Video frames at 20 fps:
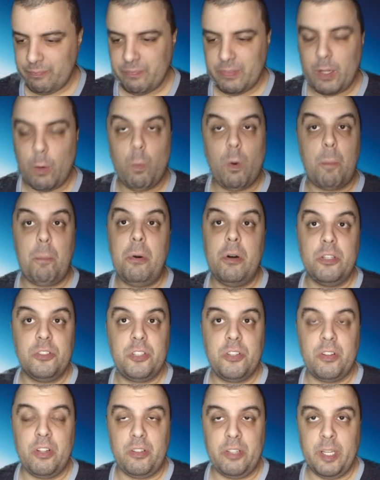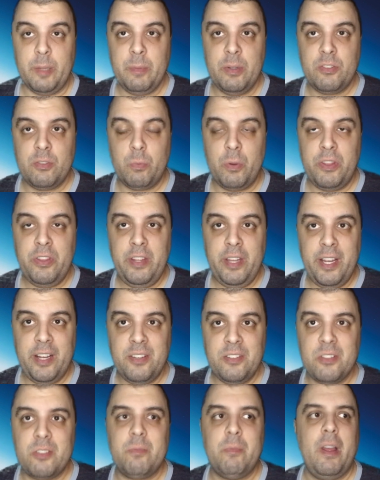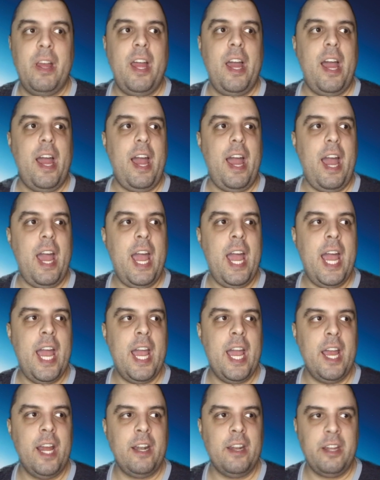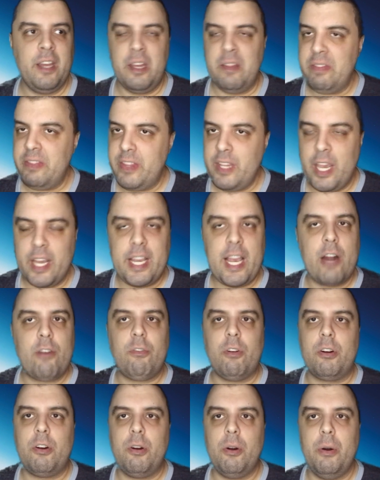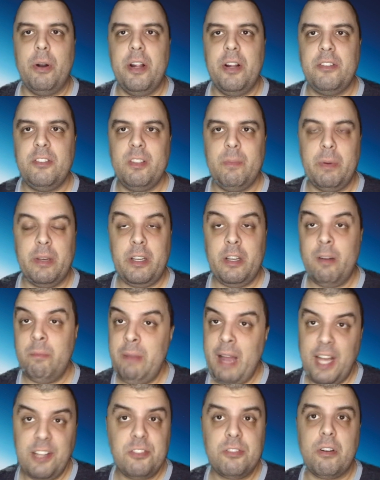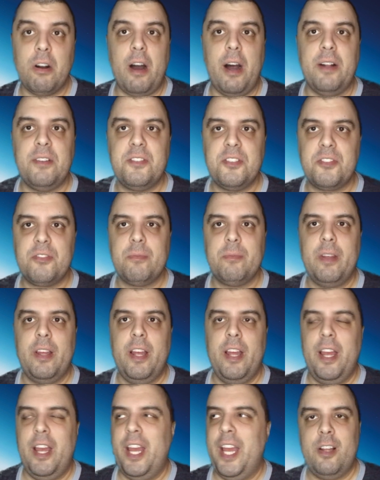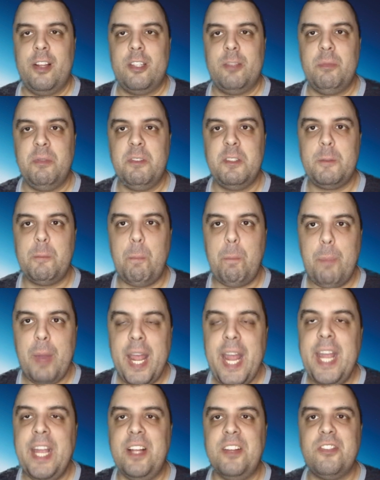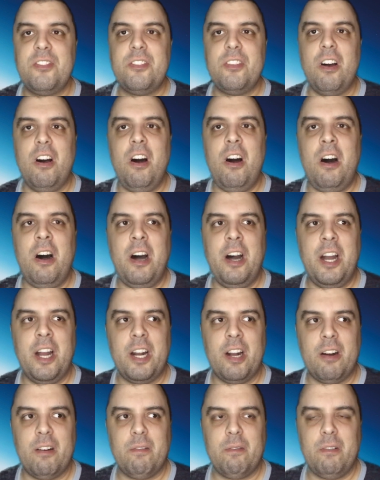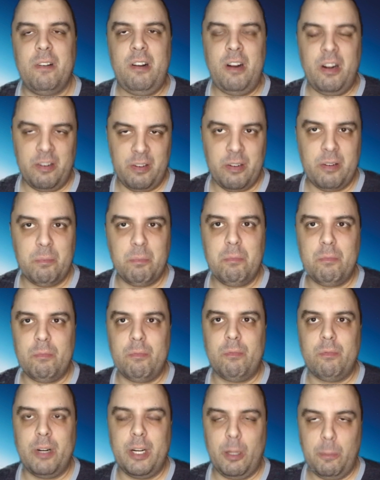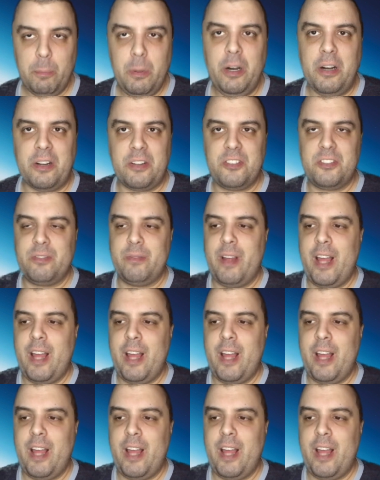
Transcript: were pushing the limits with things, and they get recruited to become astronauts. This movie is based on real books,